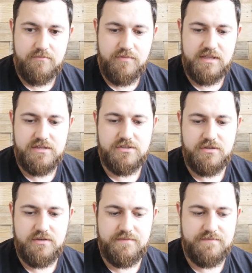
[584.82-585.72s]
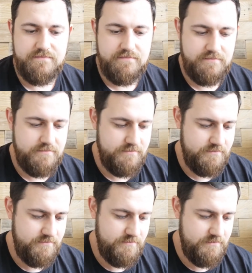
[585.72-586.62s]
really sort of
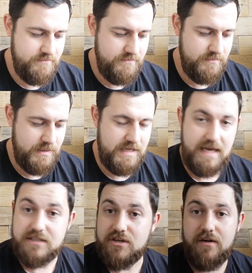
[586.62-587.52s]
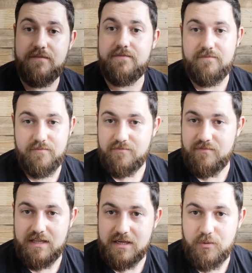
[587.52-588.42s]
kicks off
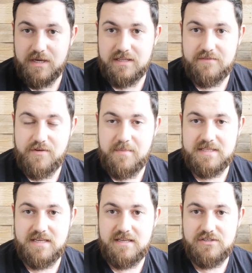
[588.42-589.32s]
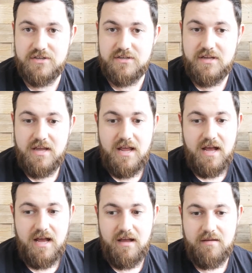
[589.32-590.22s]
really quickly fermentation,
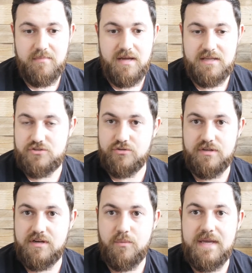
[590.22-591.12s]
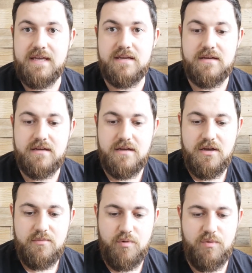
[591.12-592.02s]
and it's done in a week.
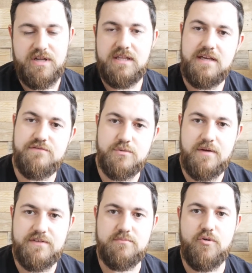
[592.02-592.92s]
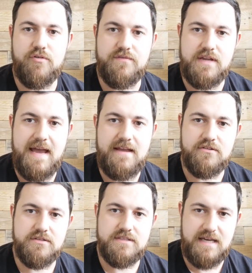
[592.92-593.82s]
But what it leaves you with is more of an
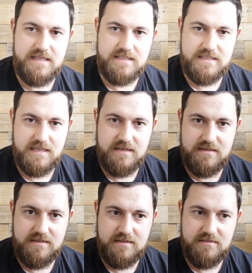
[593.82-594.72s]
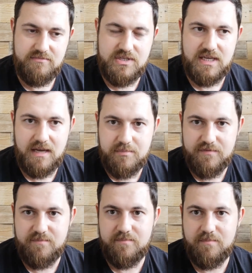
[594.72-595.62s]
ale tasting type of